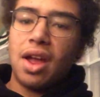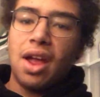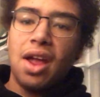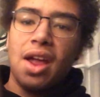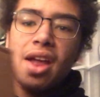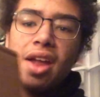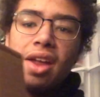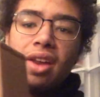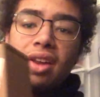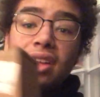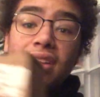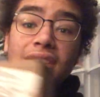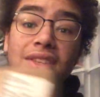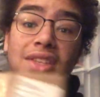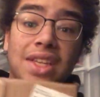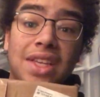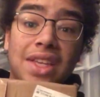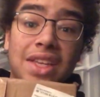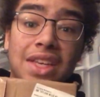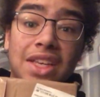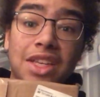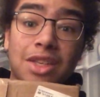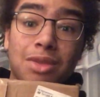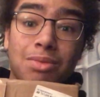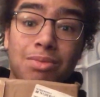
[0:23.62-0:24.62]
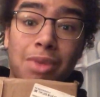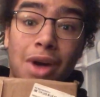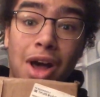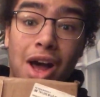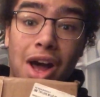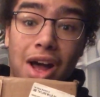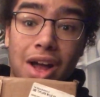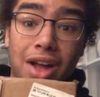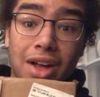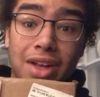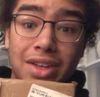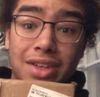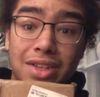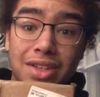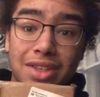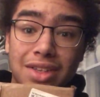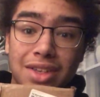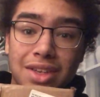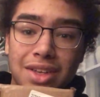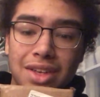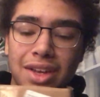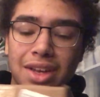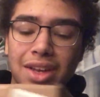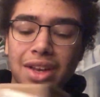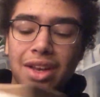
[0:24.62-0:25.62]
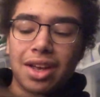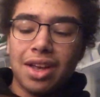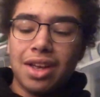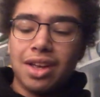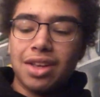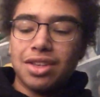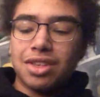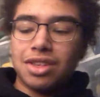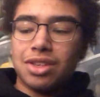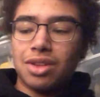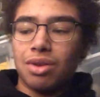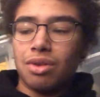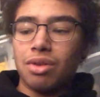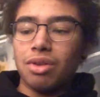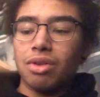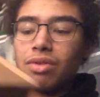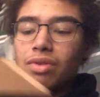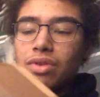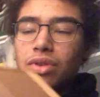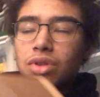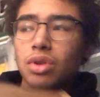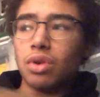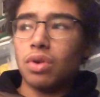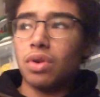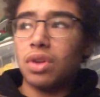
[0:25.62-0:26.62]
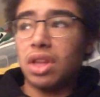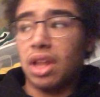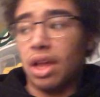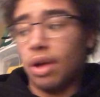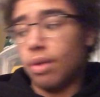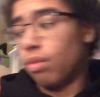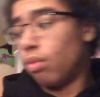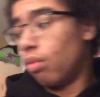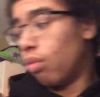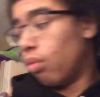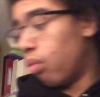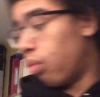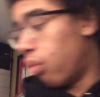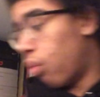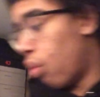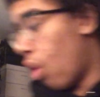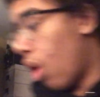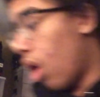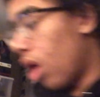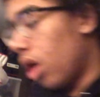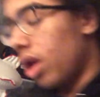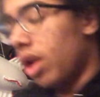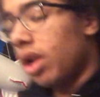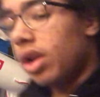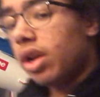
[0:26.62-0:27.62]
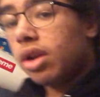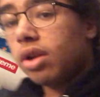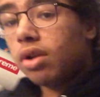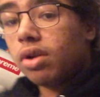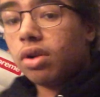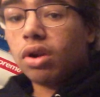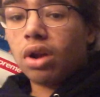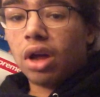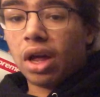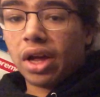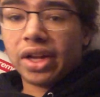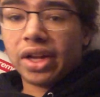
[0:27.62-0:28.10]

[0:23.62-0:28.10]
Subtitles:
and it's in this box. So there was only one